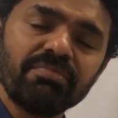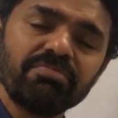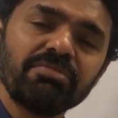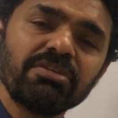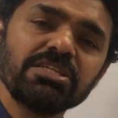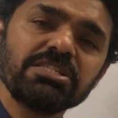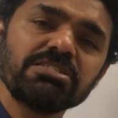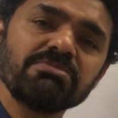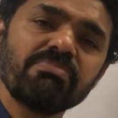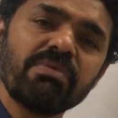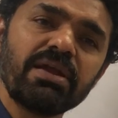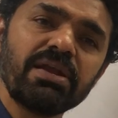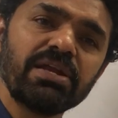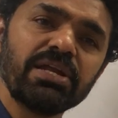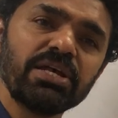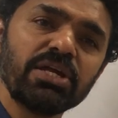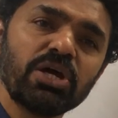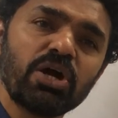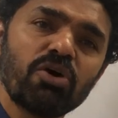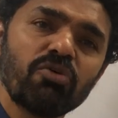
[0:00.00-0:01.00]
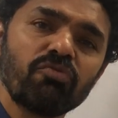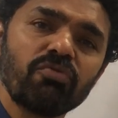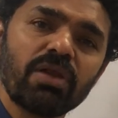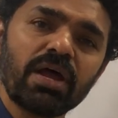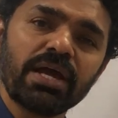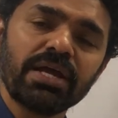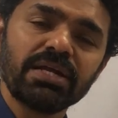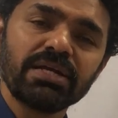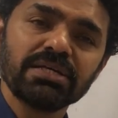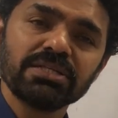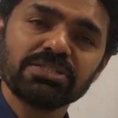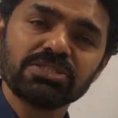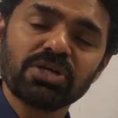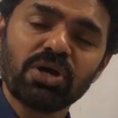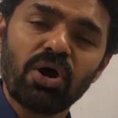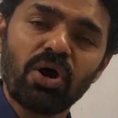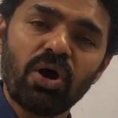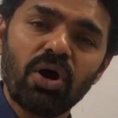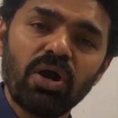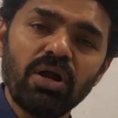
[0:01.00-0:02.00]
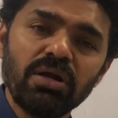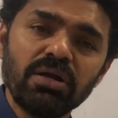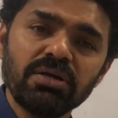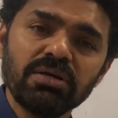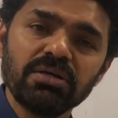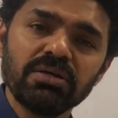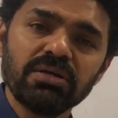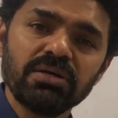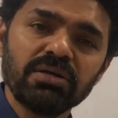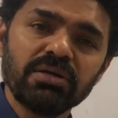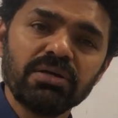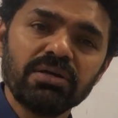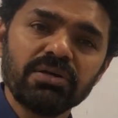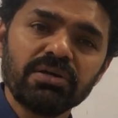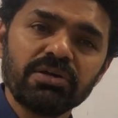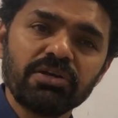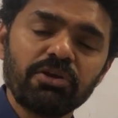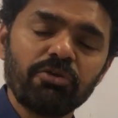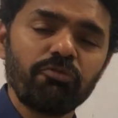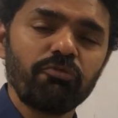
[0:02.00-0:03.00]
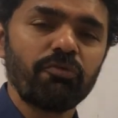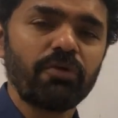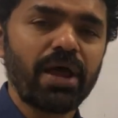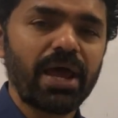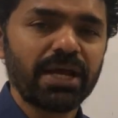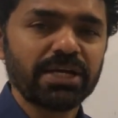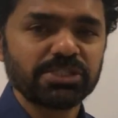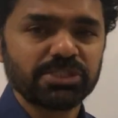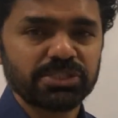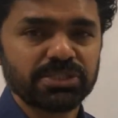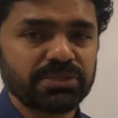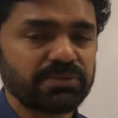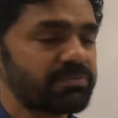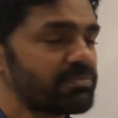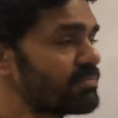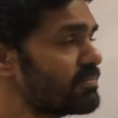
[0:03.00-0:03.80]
This bending of light is called refraction.